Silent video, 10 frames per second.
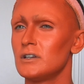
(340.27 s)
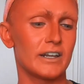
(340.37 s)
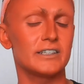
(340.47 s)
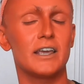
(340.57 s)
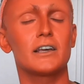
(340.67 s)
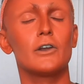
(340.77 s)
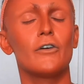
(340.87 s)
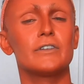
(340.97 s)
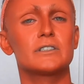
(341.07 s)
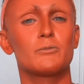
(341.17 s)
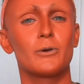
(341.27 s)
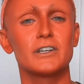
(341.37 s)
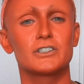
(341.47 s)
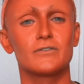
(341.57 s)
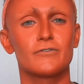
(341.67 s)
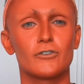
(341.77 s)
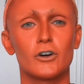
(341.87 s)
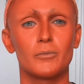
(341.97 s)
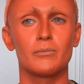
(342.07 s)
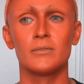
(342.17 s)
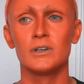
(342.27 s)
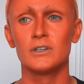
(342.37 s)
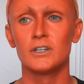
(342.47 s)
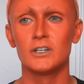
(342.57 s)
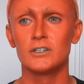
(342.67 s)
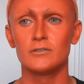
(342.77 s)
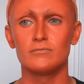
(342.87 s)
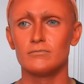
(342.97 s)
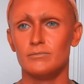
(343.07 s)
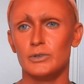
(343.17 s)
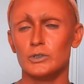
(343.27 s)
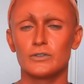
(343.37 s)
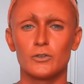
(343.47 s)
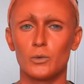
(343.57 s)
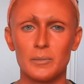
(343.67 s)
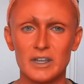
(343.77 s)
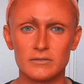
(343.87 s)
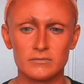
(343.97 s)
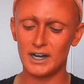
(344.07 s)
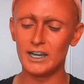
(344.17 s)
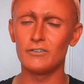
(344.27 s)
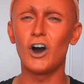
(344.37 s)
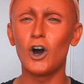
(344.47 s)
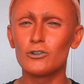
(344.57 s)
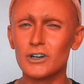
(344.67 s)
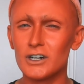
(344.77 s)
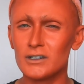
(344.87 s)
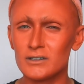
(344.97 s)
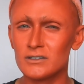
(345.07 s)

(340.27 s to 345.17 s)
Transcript: I take a lot of inspiration from beautiful women. I love horror.